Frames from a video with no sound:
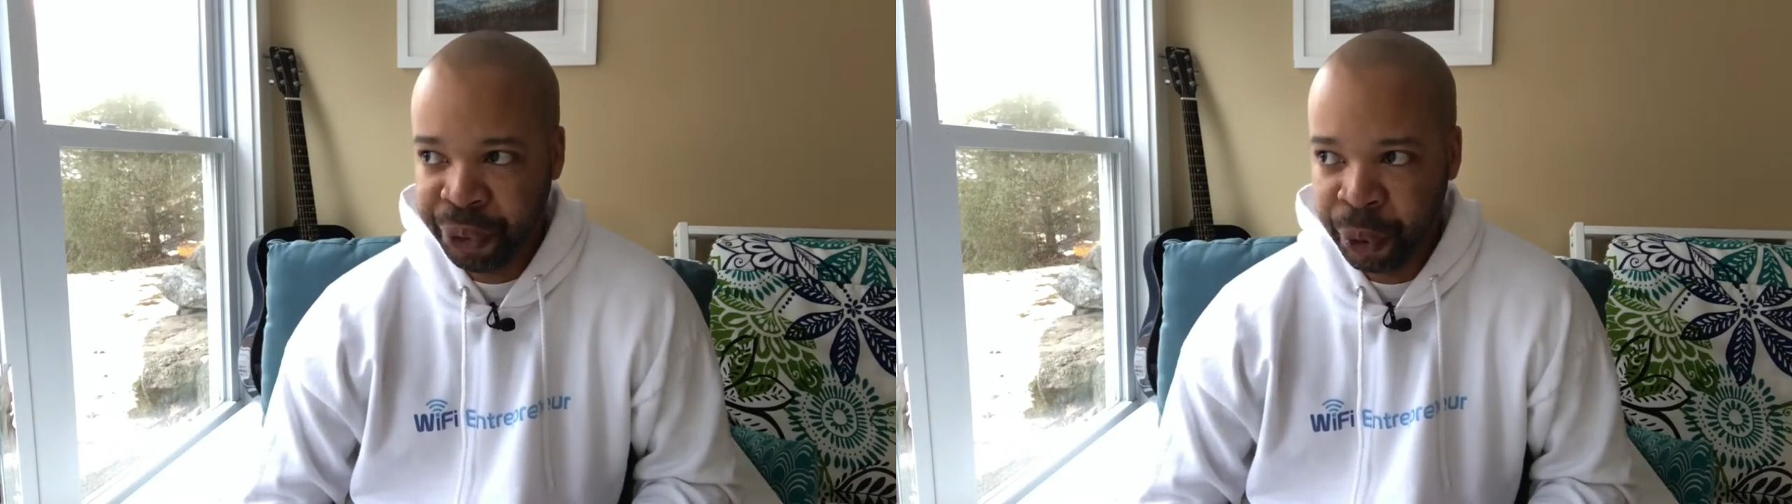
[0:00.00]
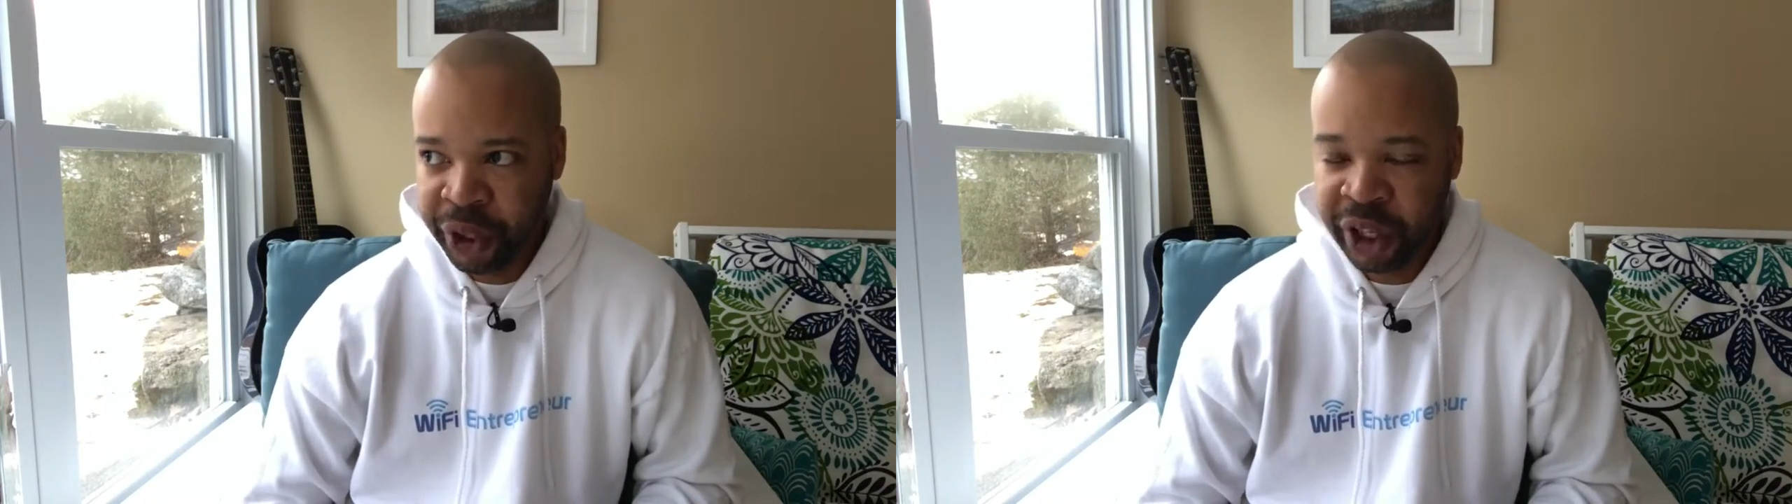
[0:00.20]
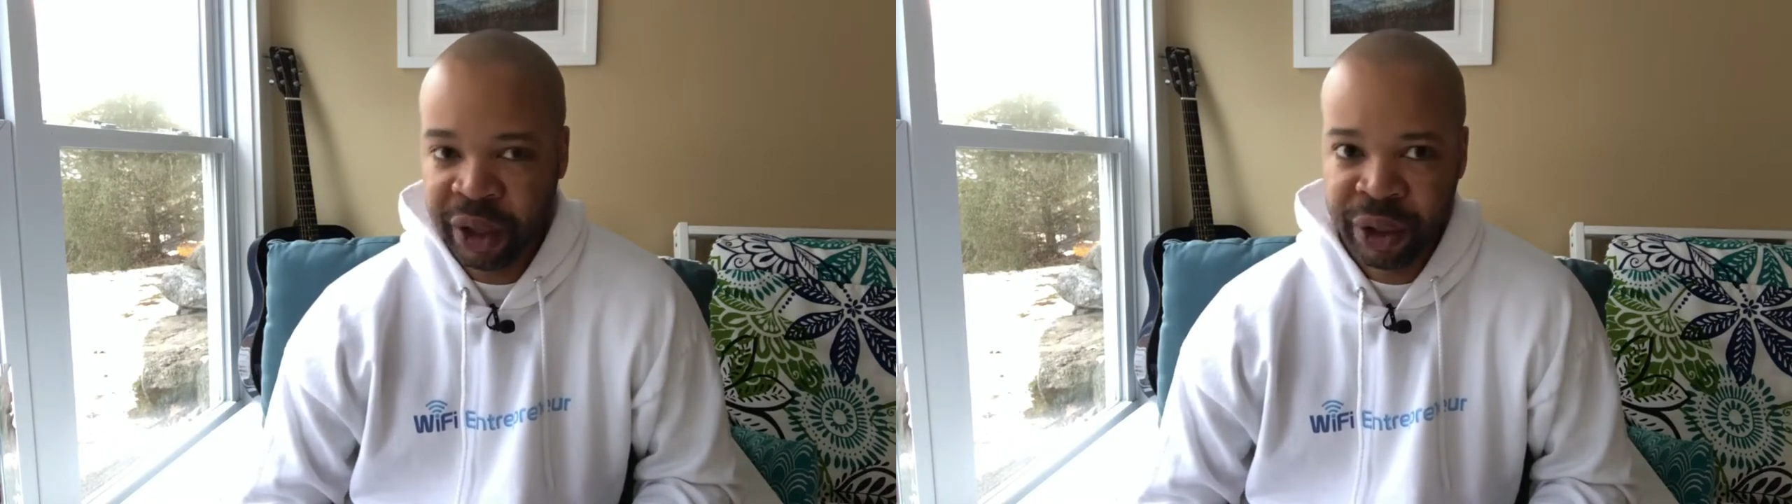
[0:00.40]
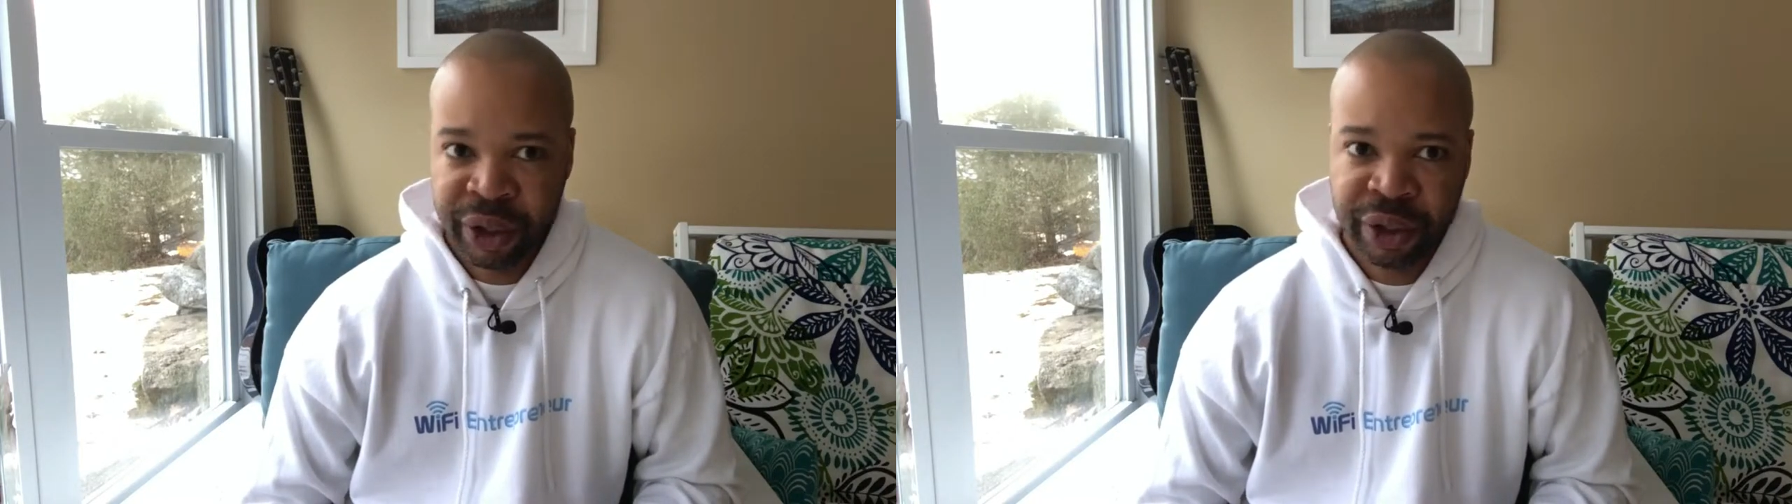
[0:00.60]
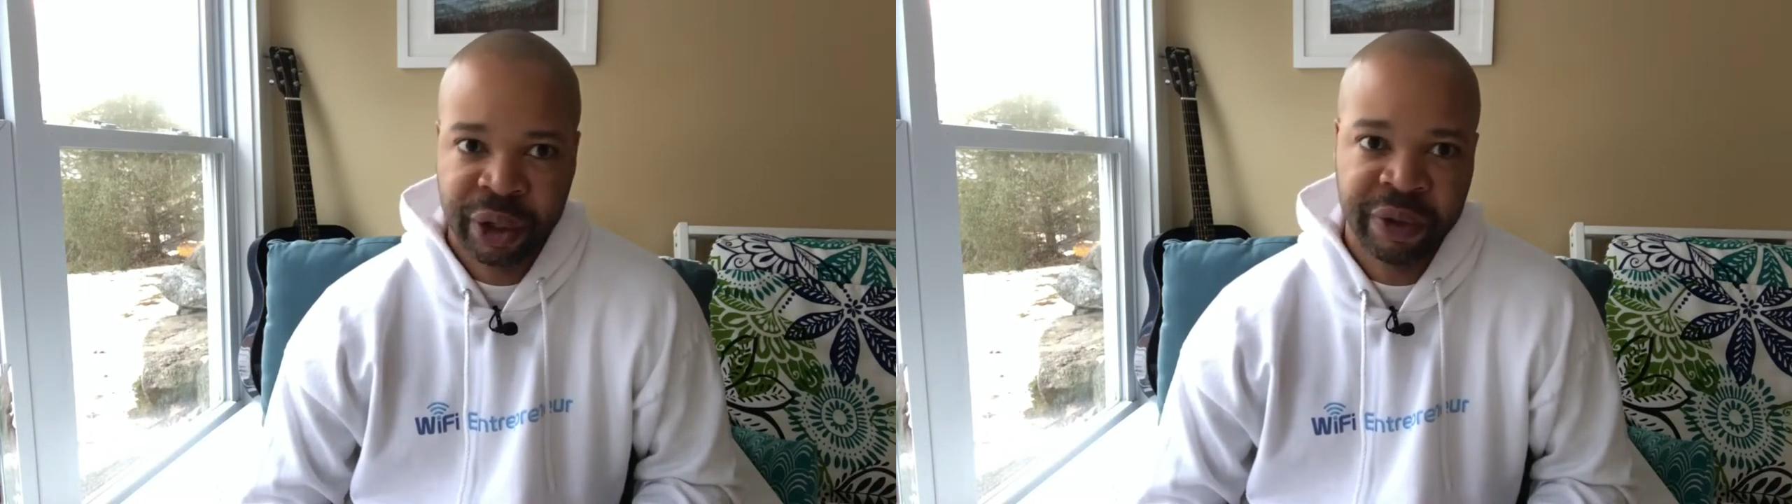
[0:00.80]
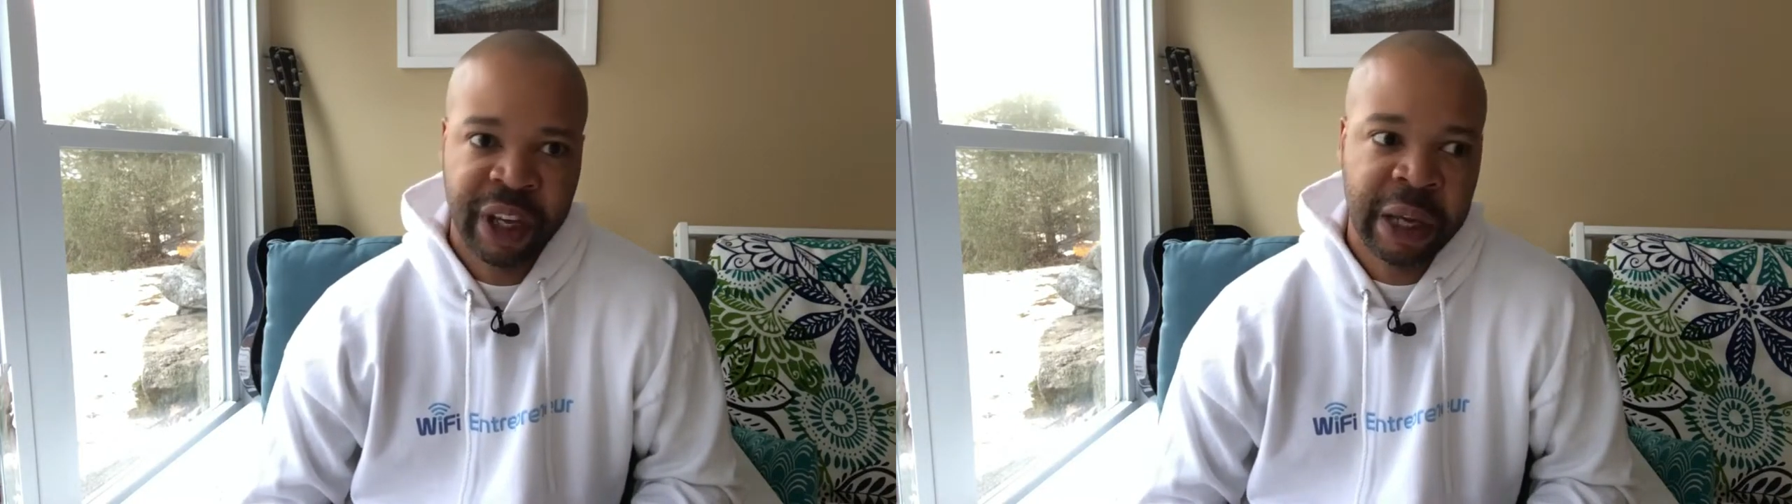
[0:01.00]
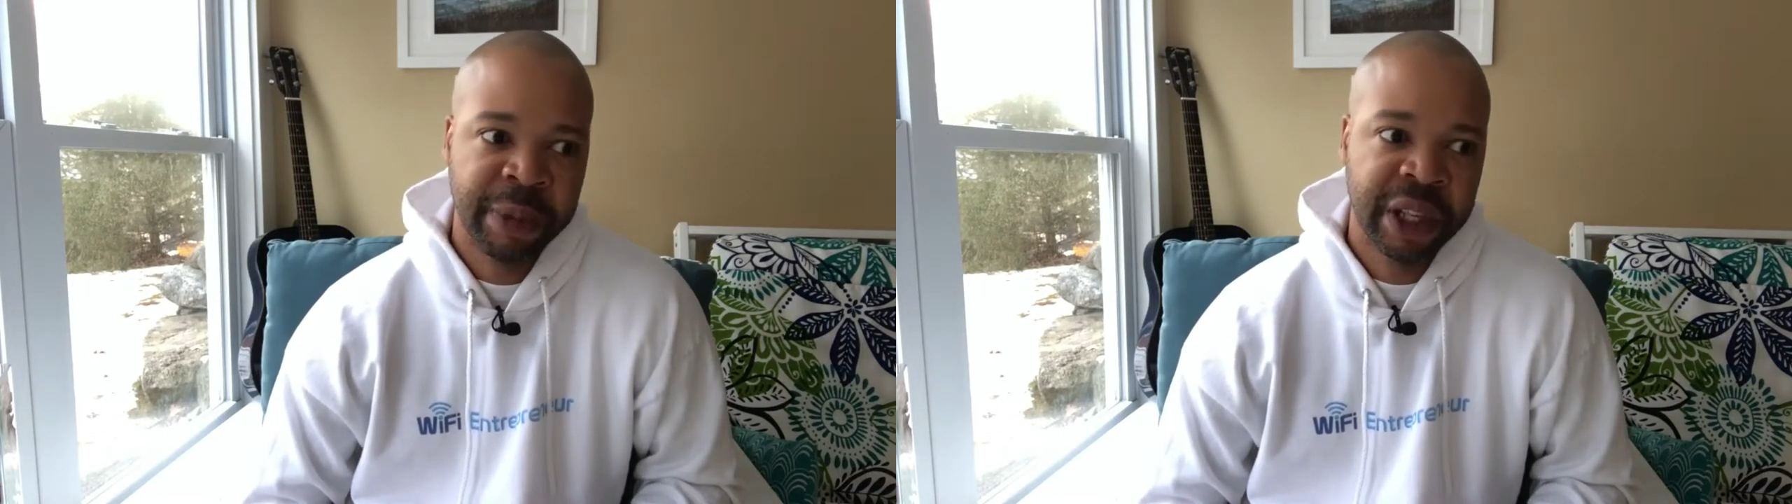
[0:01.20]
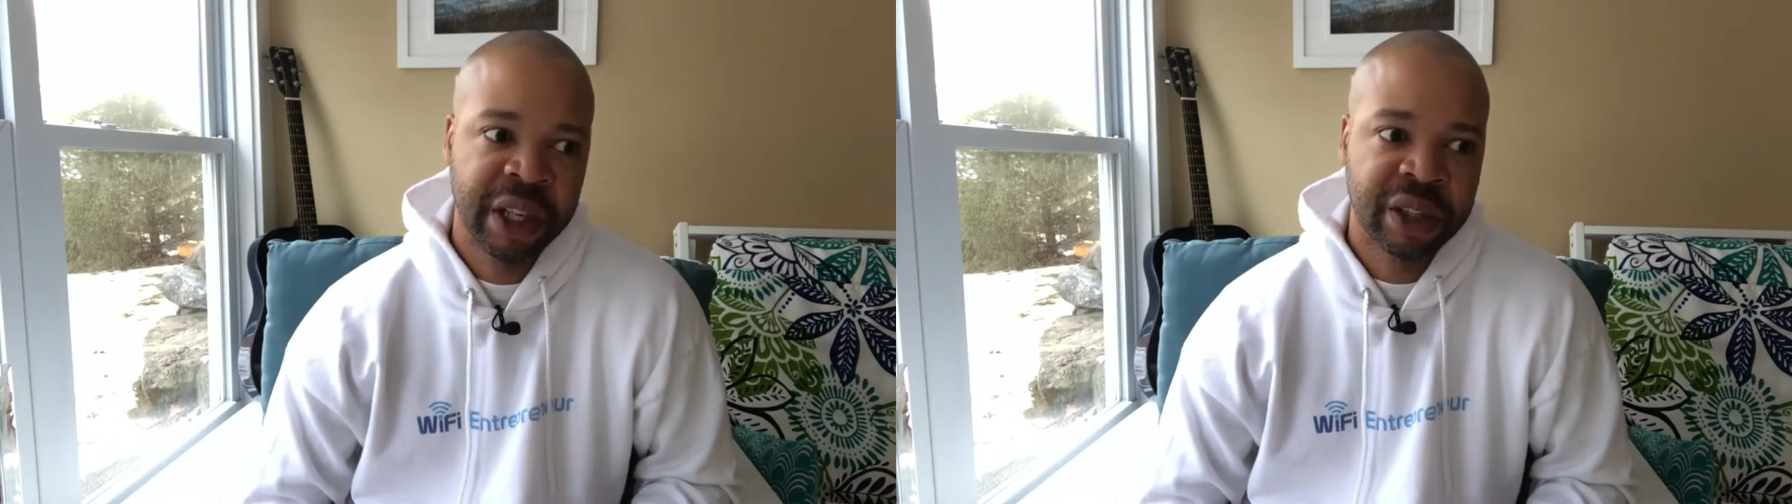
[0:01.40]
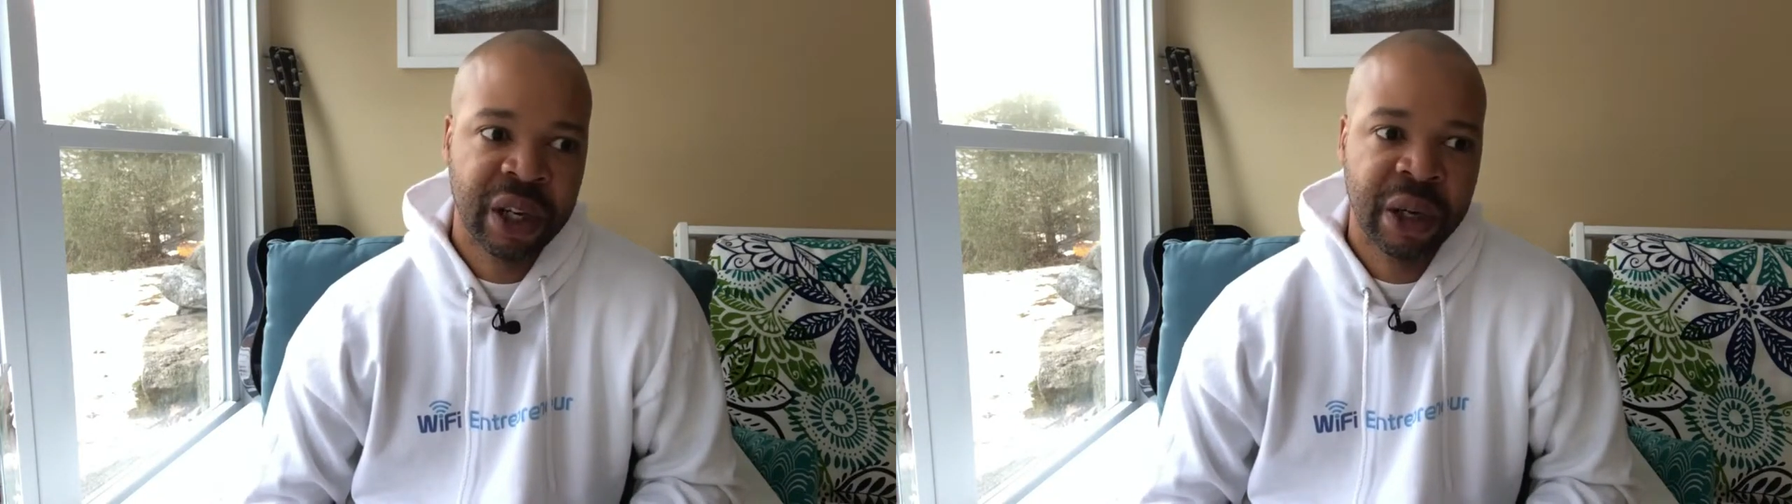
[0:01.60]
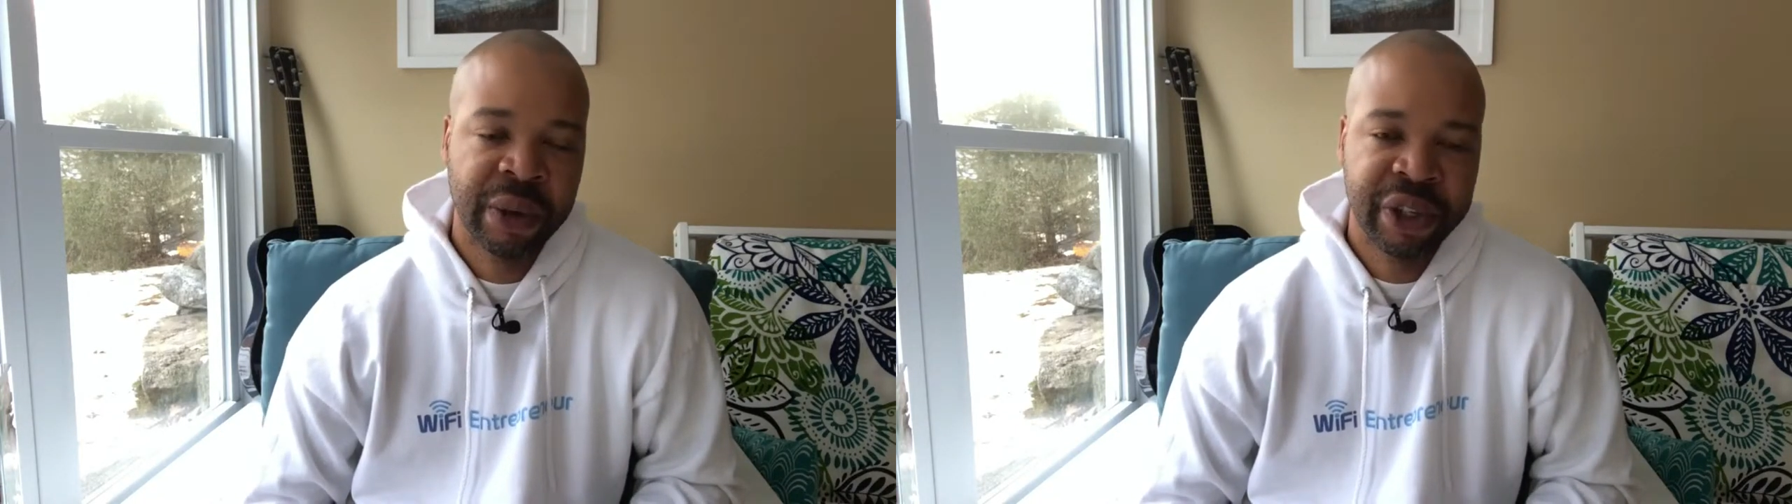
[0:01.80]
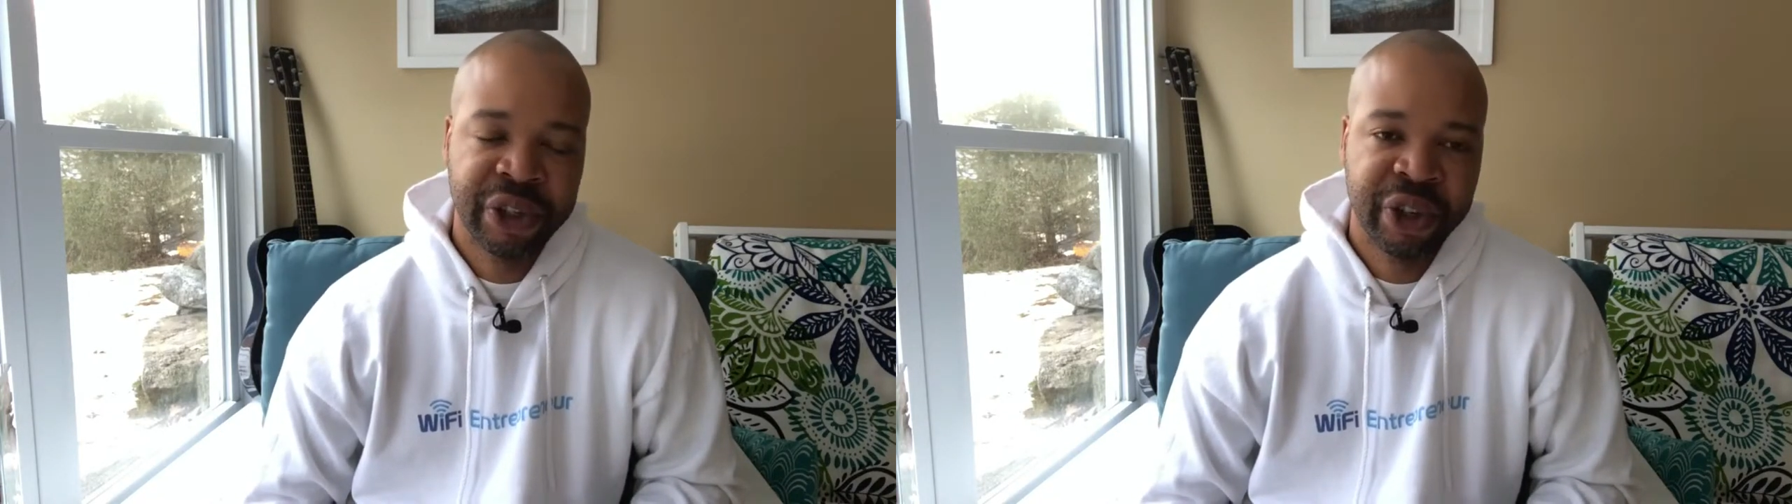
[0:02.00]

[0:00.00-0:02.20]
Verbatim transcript: for years your family has always